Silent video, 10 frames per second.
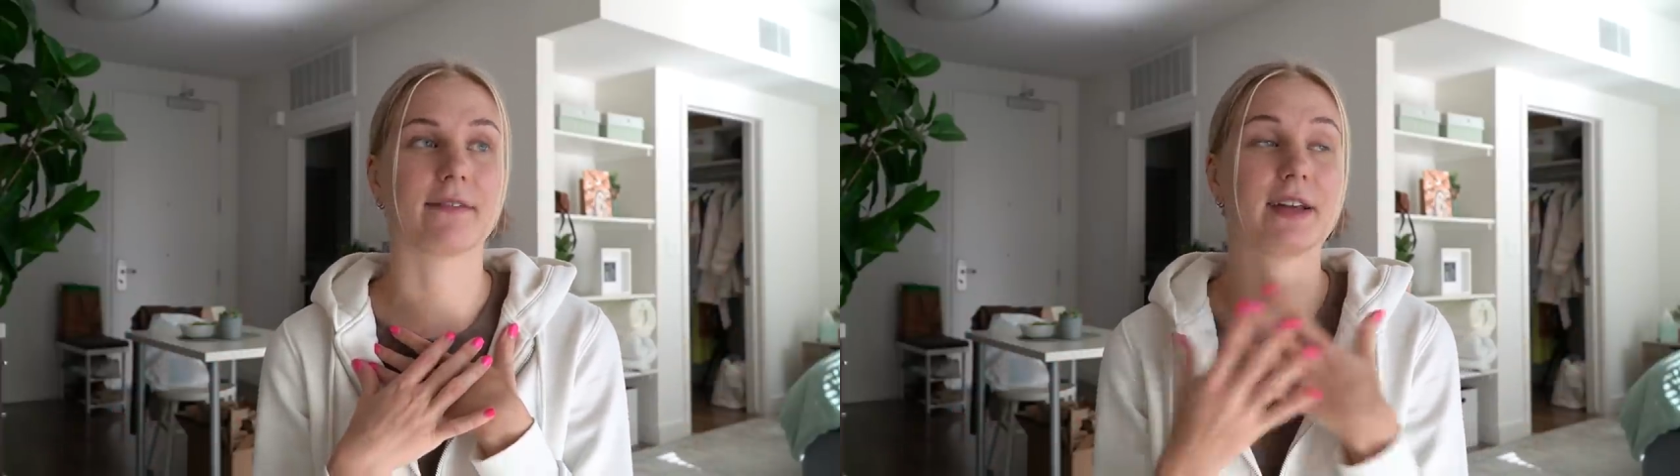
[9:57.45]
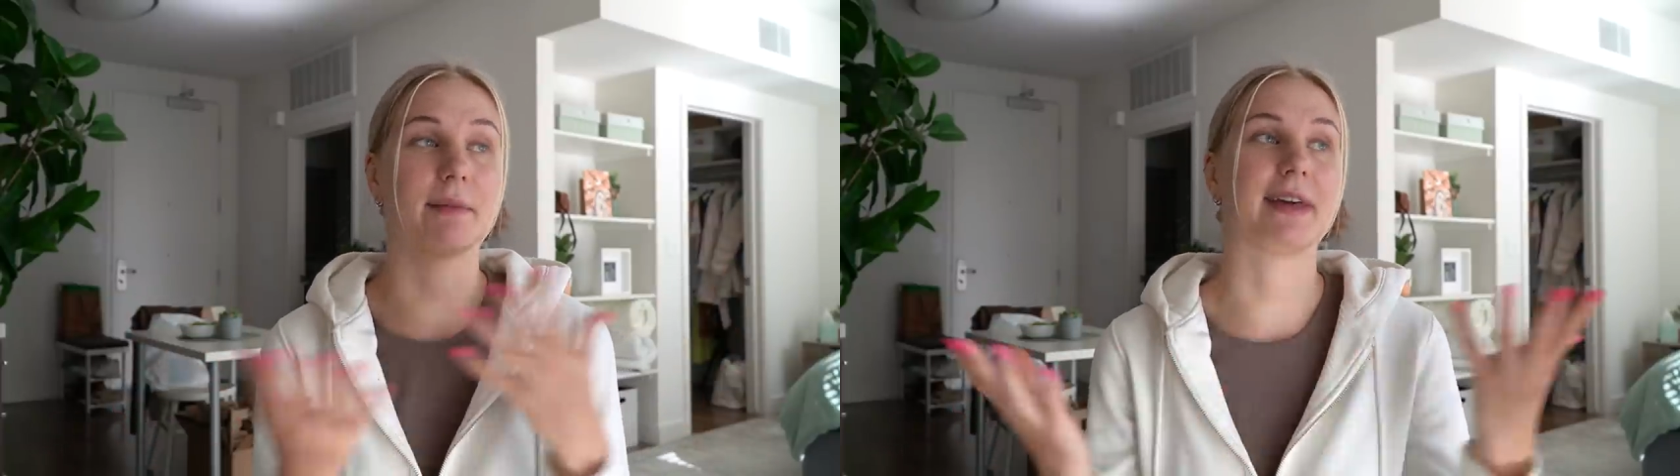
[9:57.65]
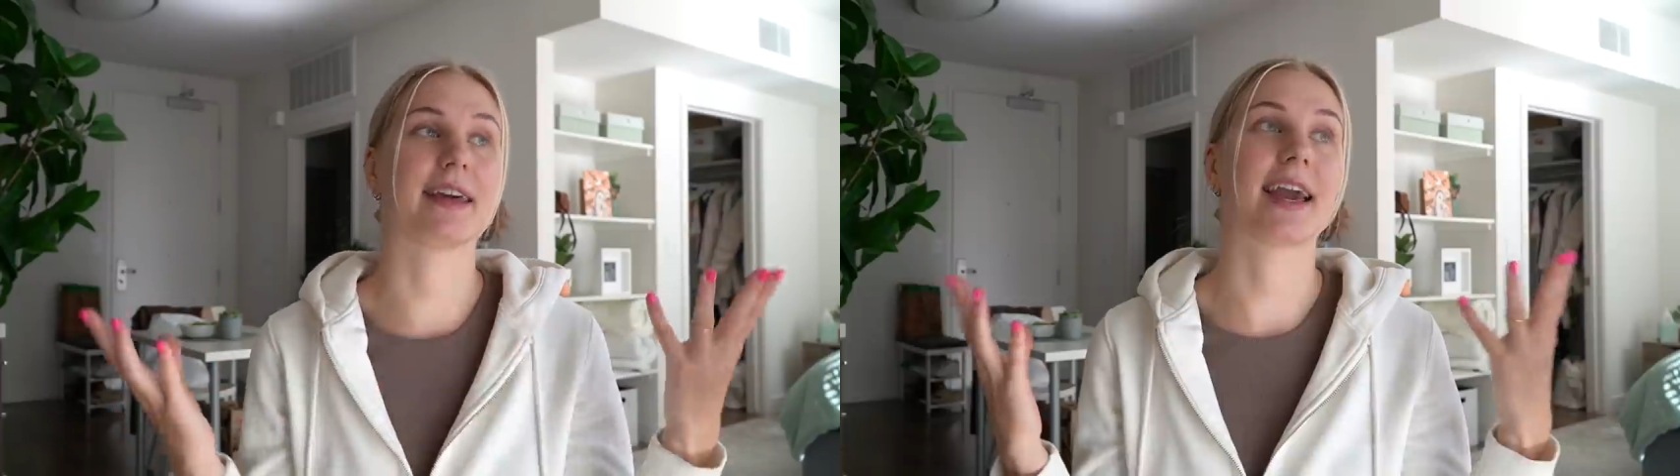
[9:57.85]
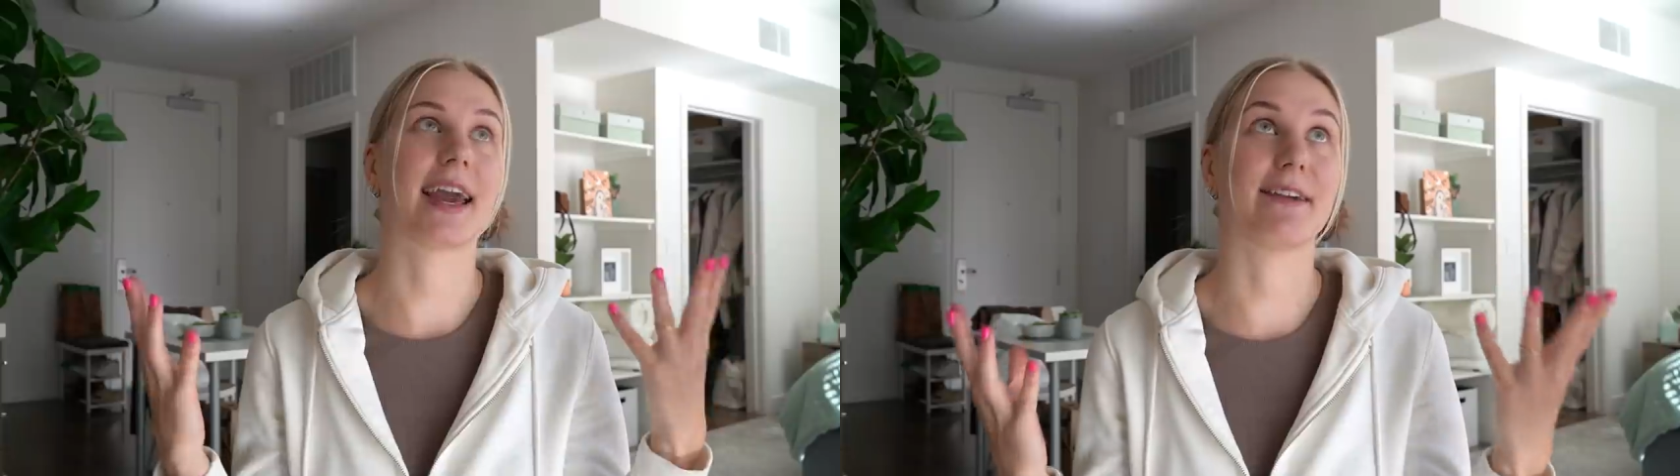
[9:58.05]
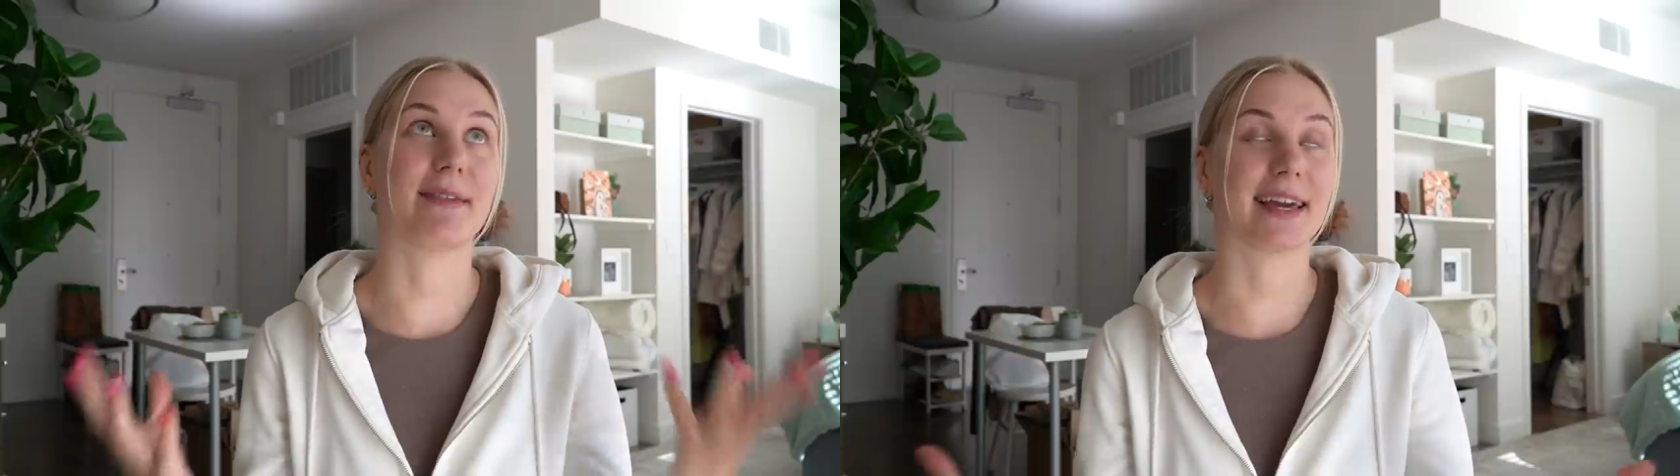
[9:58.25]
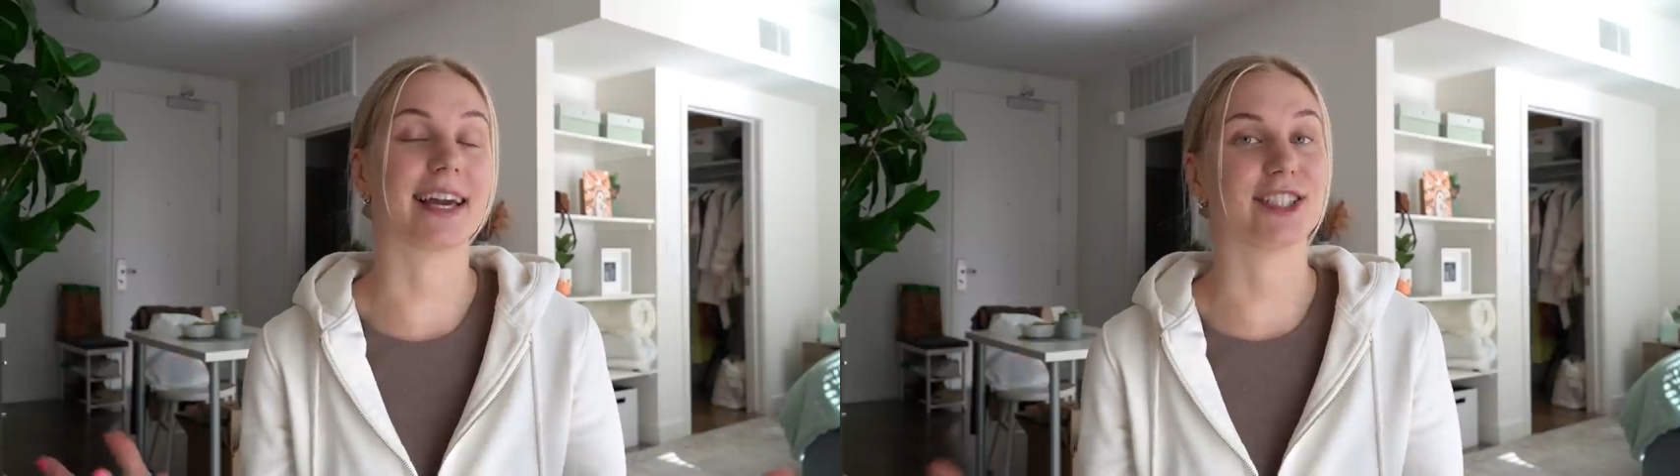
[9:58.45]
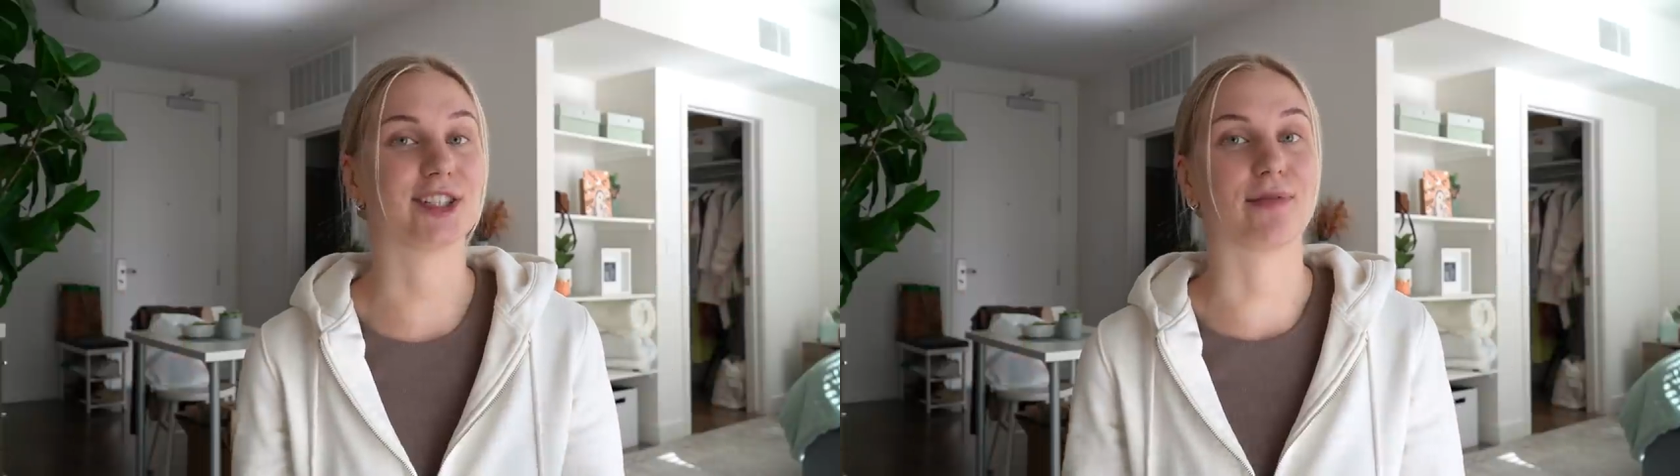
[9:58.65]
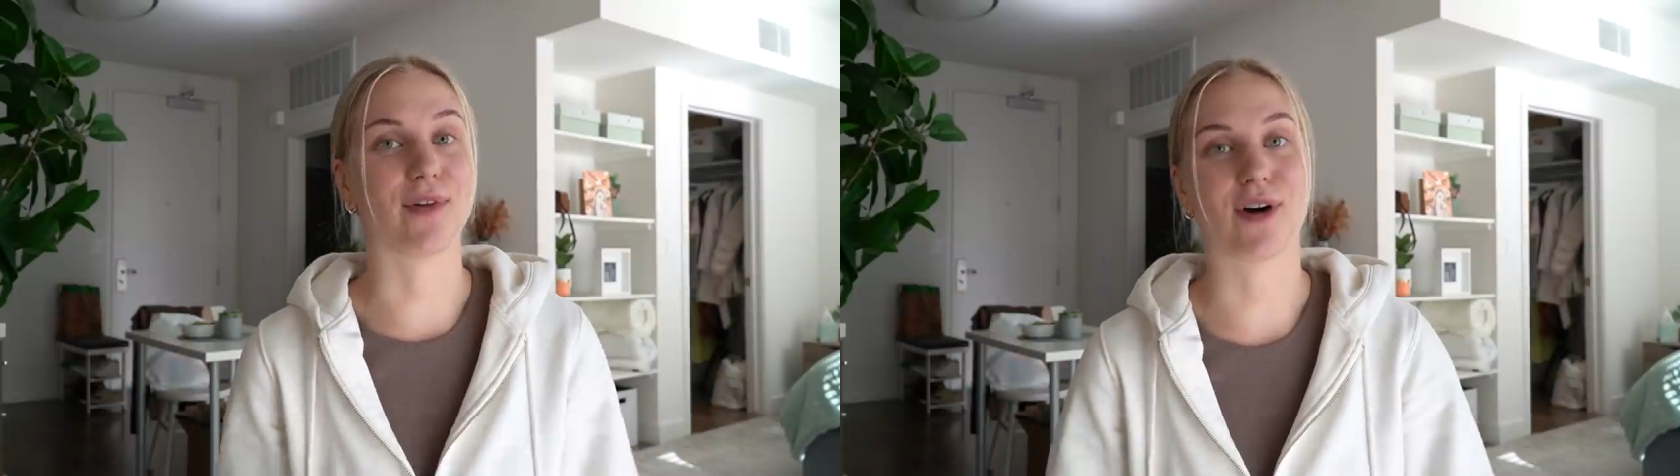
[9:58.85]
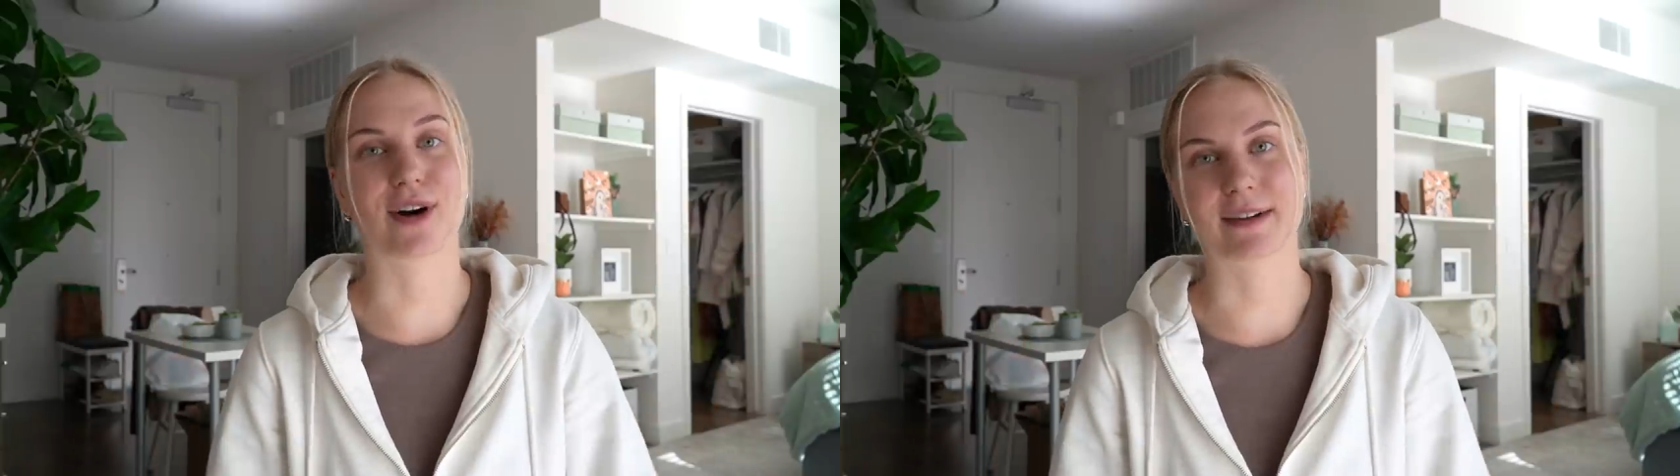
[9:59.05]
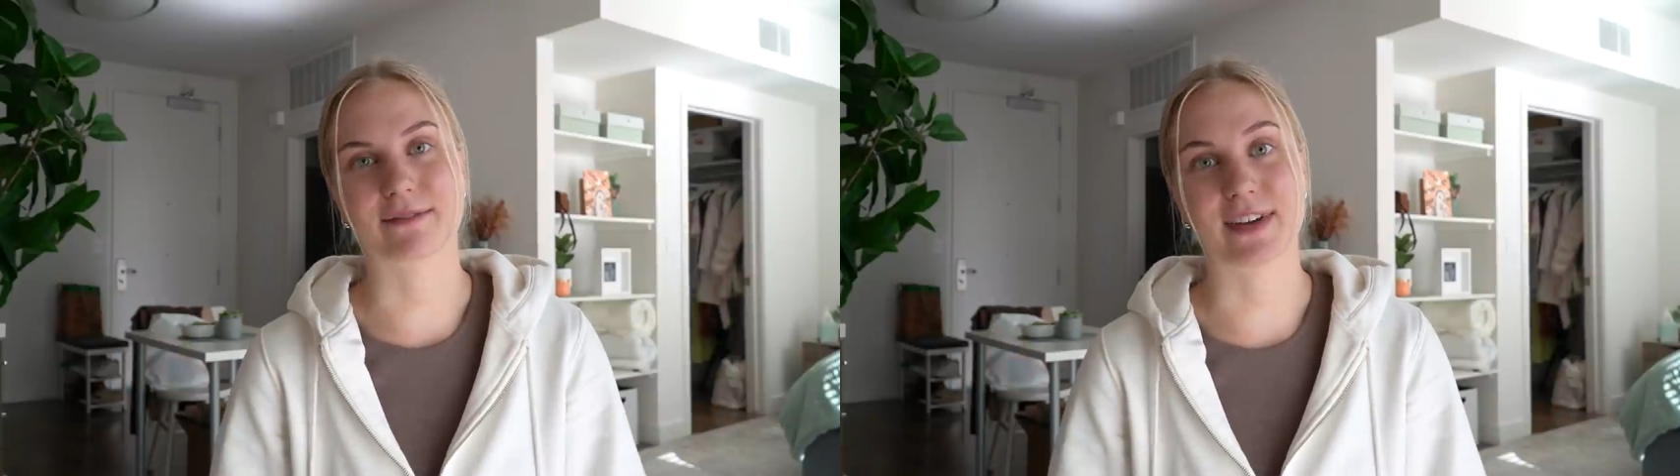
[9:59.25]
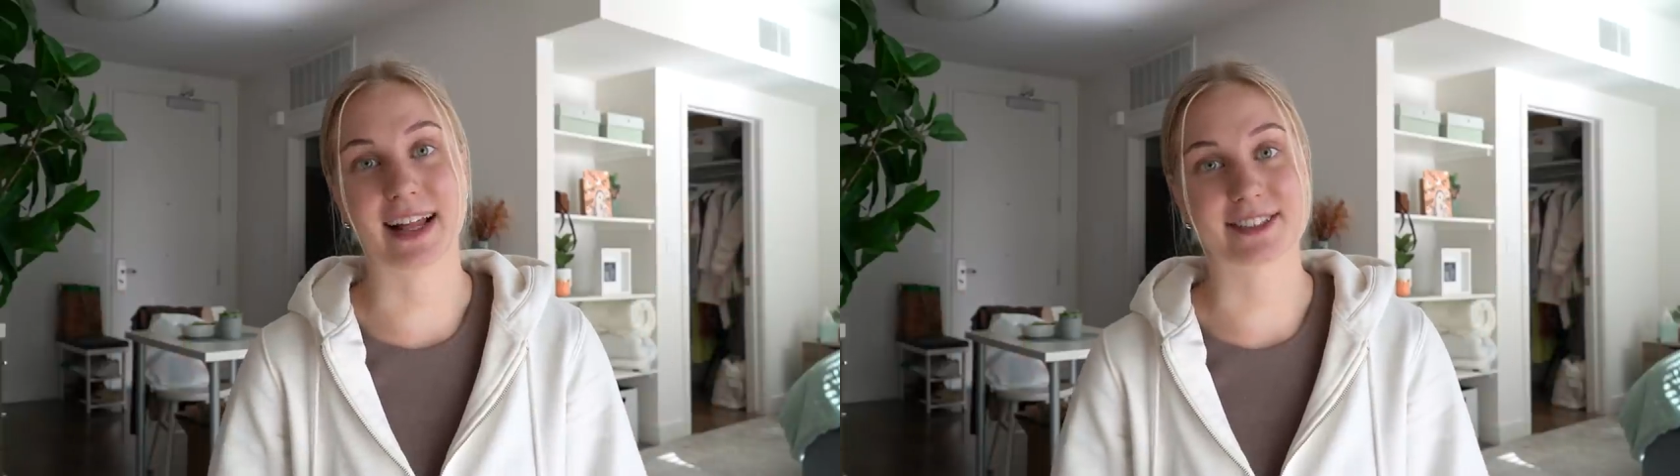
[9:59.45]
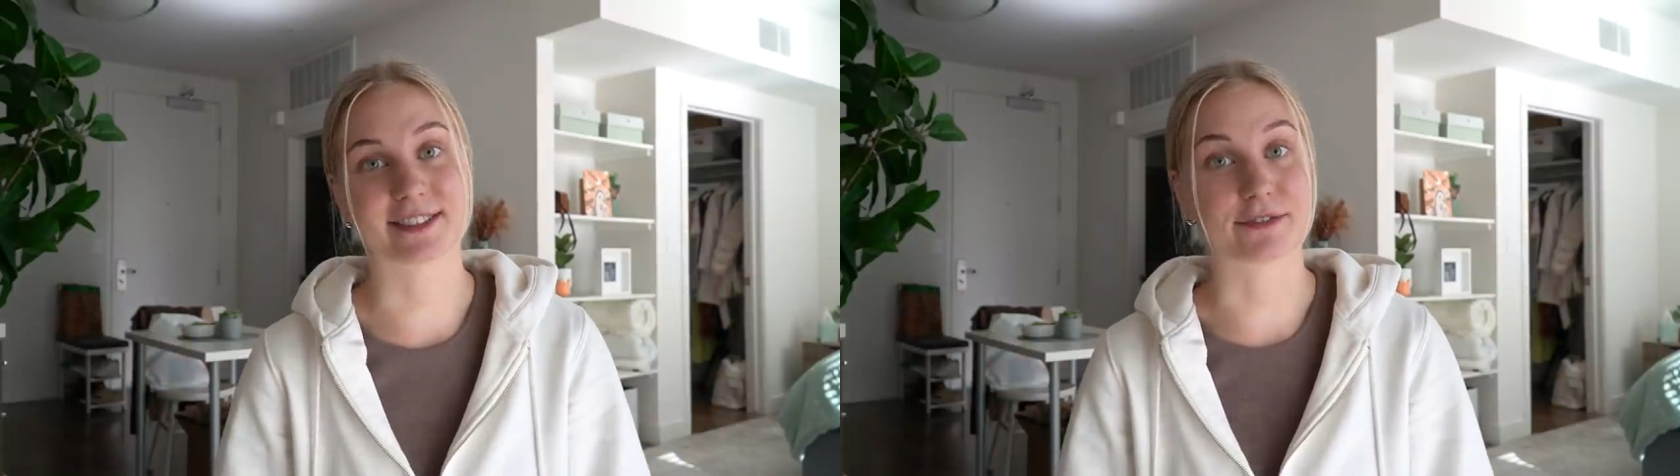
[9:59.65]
filming a vacation vlog felt